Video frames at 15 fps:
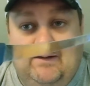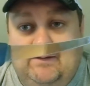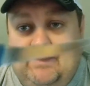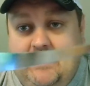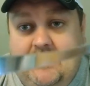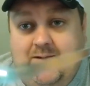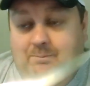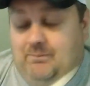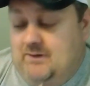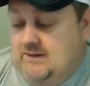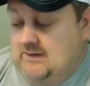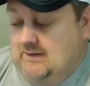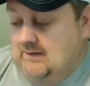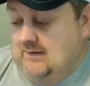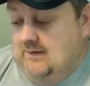Can't
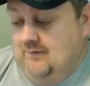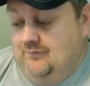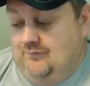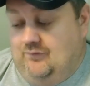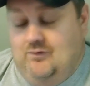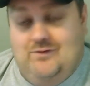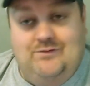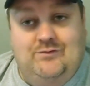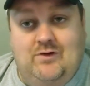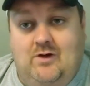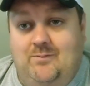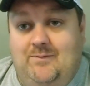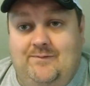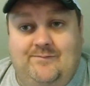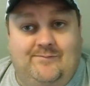beat it. It's good
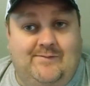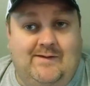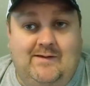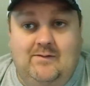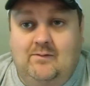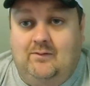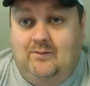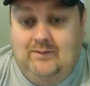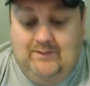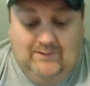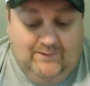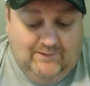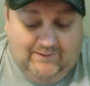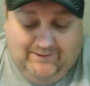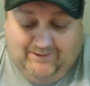German steel.
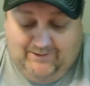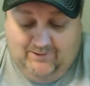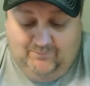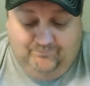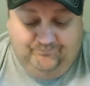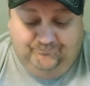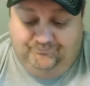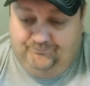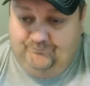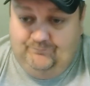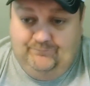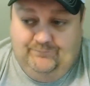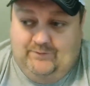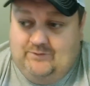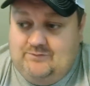
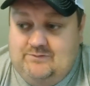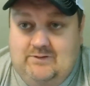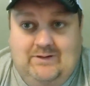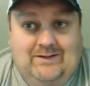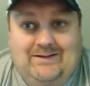That's